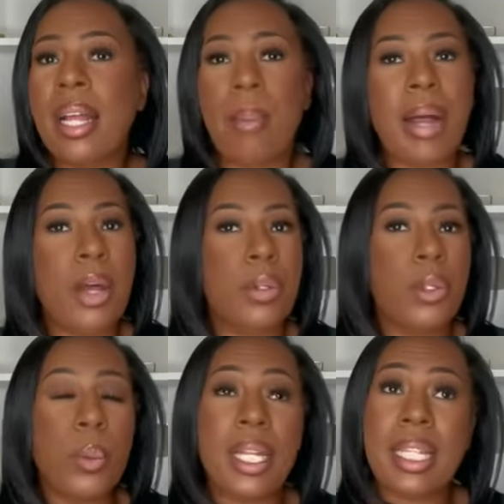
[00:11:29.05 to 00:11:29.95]
about
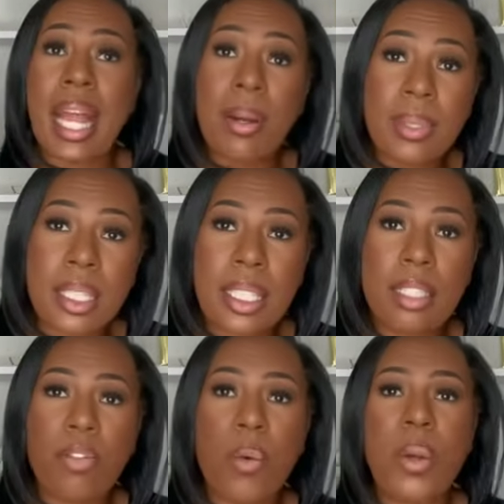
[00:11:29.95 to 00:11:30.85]
new allowances
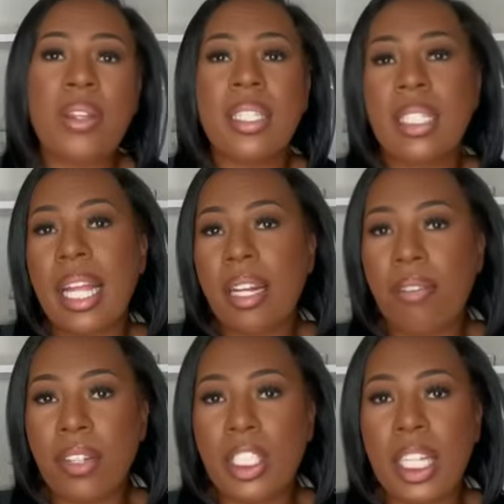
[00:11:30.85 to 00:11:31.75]
for the state of
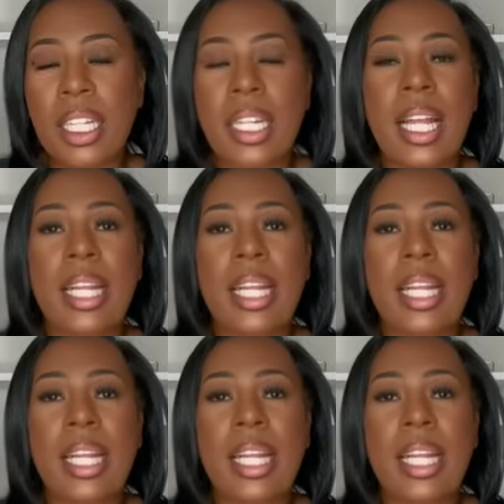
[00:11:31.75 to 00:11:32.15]
Virginia,